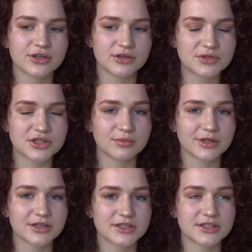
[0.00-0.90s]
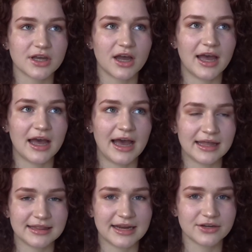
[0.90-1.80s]
YouTubers
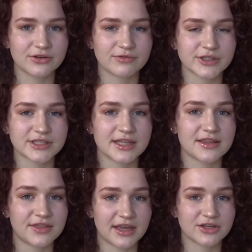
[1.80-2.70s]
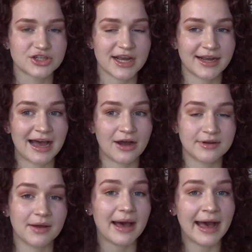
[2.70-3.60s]
at Leiden University that they could check
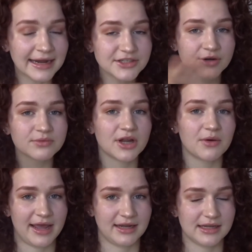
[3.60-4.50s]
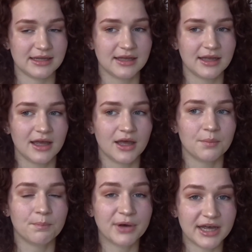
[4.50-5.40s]
out. Now, I don't know any,
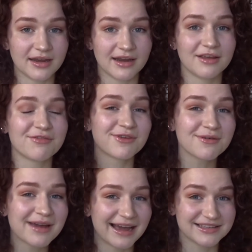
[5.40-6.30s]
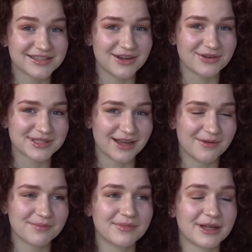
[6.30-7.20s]
but if you guys know
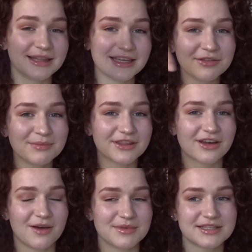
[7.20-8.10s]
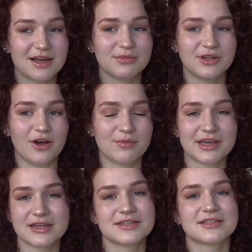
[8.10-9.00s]
some, leave them in the comments down below
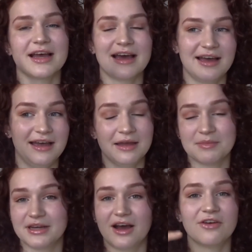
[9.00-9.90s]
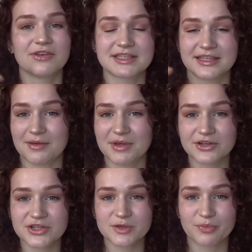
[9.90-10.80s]
because I mean, obviously I'm
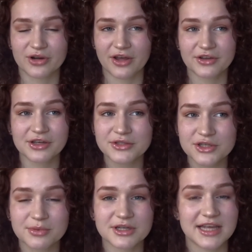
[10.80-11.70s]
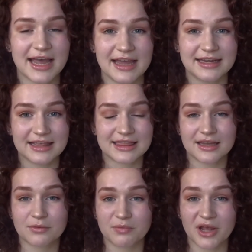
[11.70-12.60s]
here to support other YouTubers and I
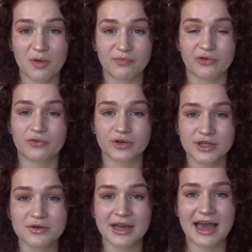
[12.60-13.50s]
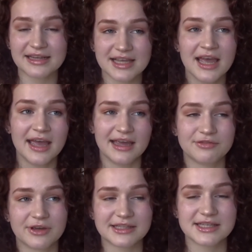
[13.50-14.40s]
think it would be helpful for you guys
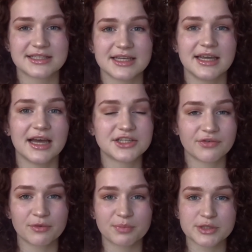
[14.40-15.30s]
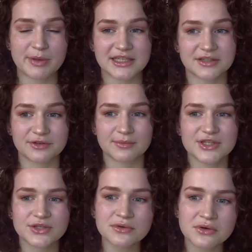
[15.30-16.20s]
if you get to see a different perspective from
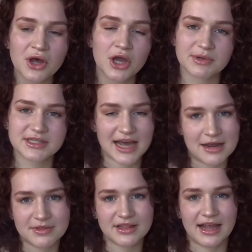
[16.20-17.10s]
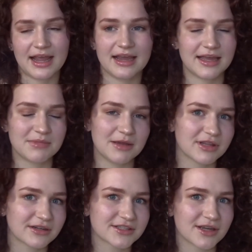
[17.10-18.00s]
the school because I'm in The Hague and
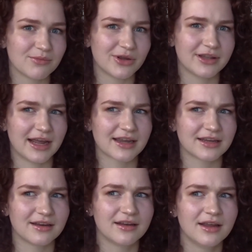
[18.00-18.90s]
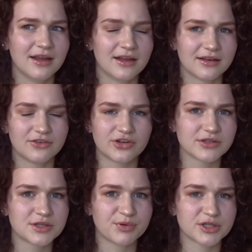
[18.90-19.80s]
maybe there's someone that can
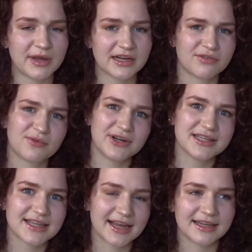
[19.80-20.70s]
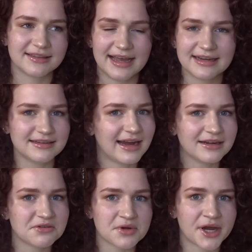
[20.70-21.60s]
shows the perspective of what it's like in Leiden,
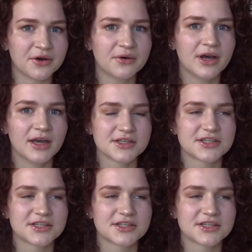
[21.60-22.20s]
I don't know.